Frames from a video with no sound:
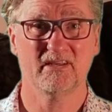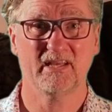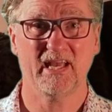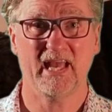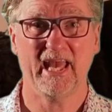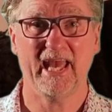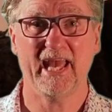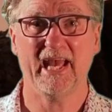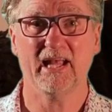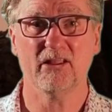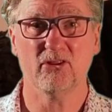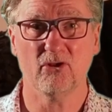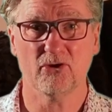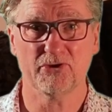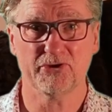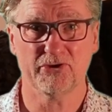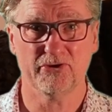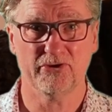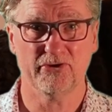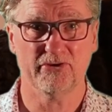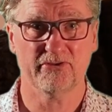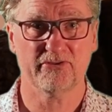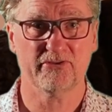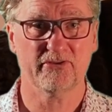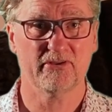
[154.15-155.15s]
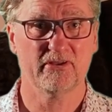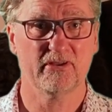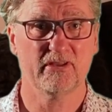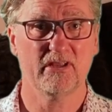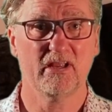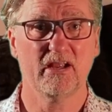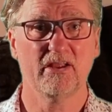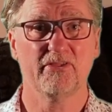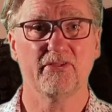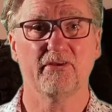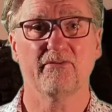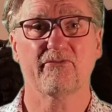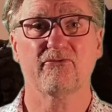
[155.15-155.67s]
Hell on earth,
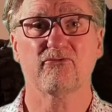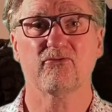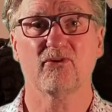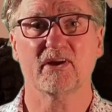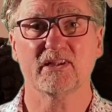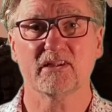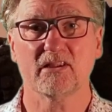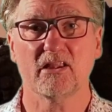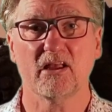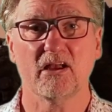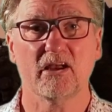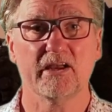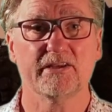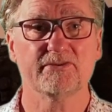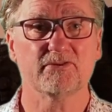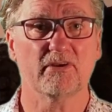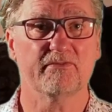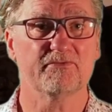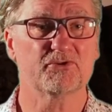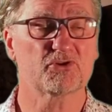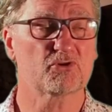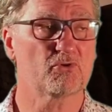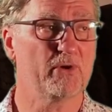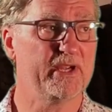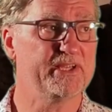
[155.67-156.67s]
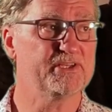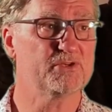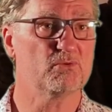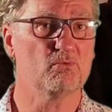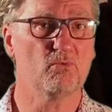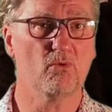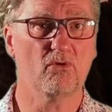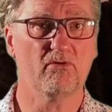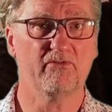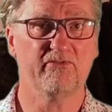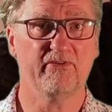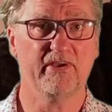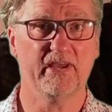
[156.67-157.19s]
the front lines of trench
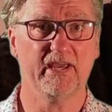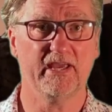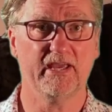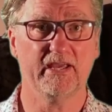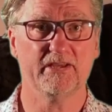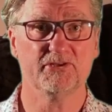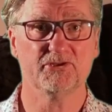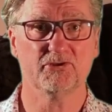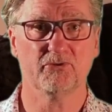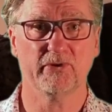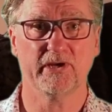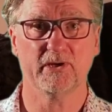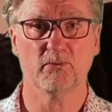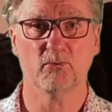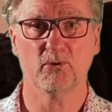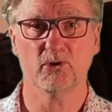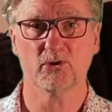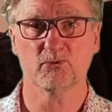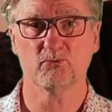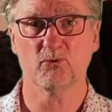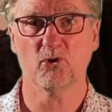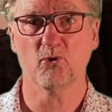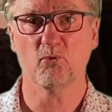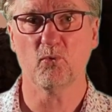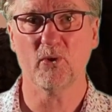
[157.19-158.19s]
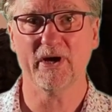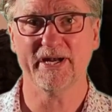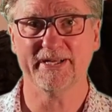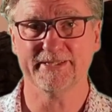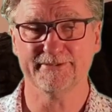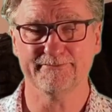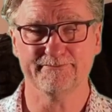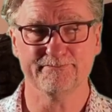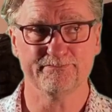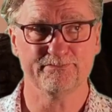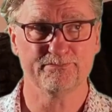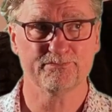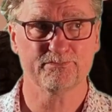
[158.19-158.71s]
warfare during World War
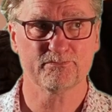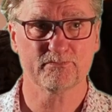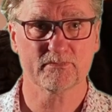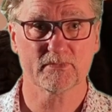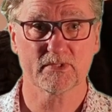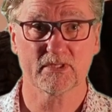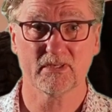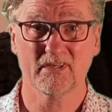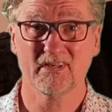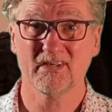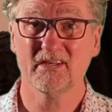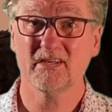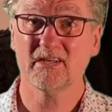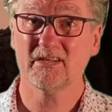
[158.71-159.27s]
I.